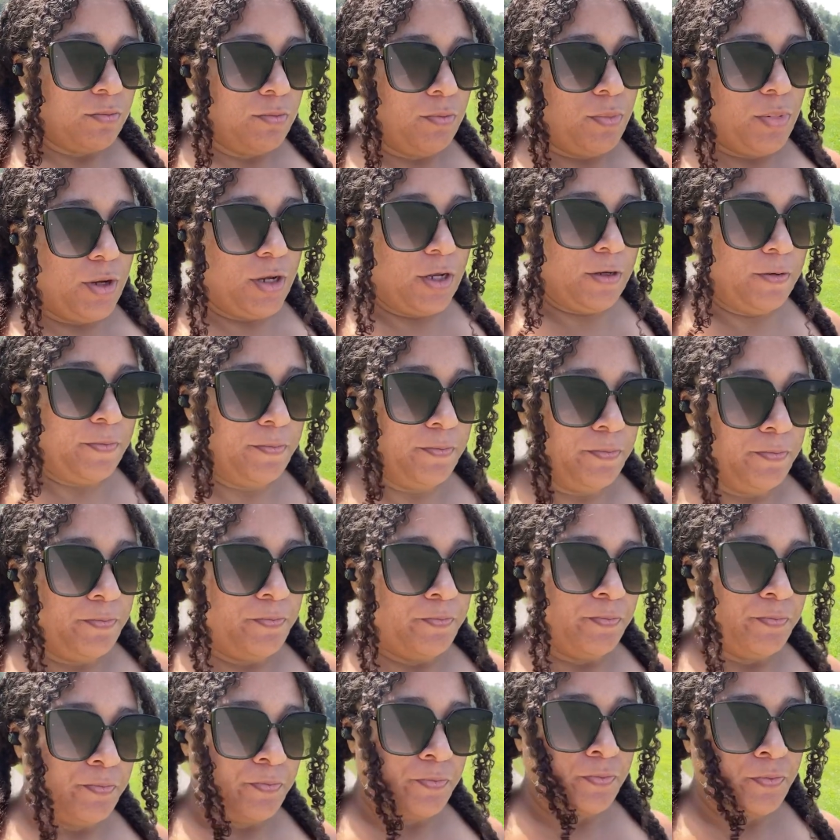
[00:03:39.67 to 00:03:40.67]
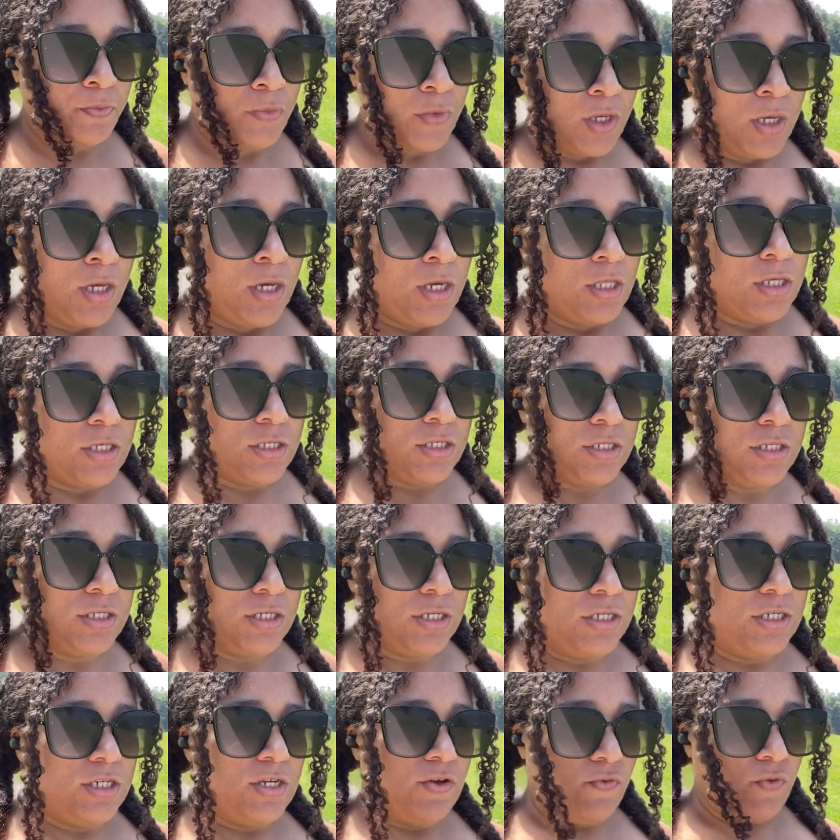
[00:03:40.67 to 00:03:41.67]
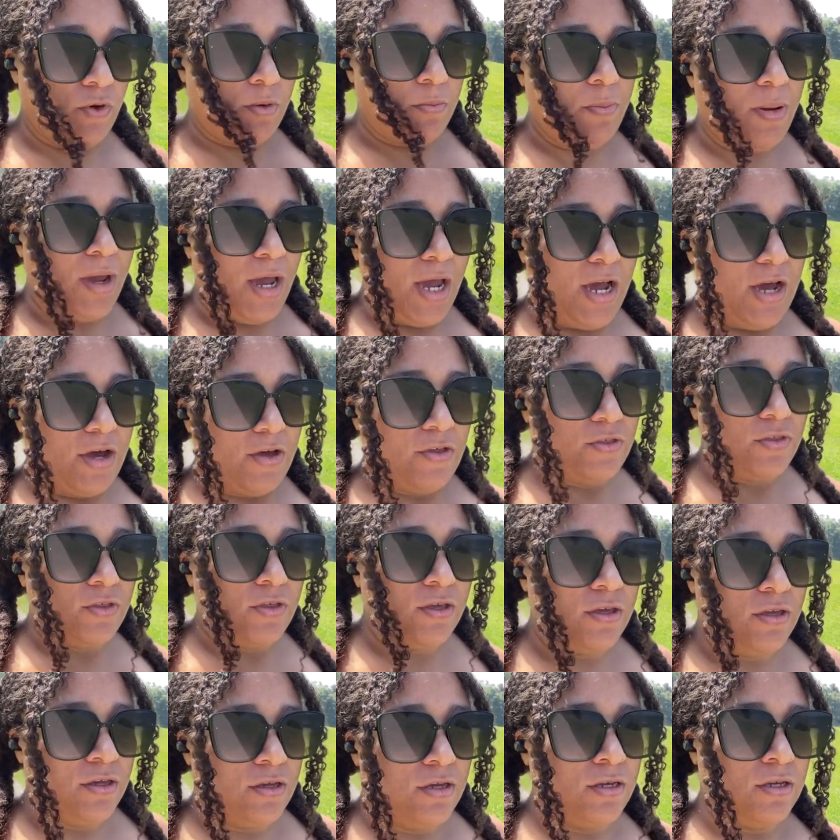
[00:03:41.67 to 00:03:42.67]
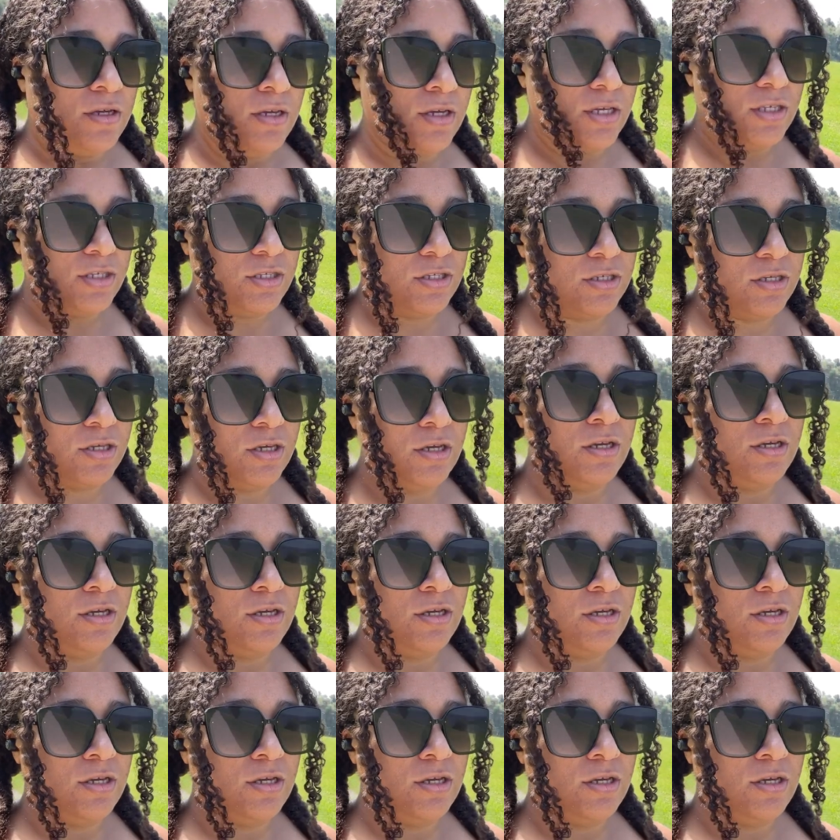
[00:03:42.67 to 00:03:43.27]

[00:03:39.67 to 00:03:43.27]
But this is a different path. It's,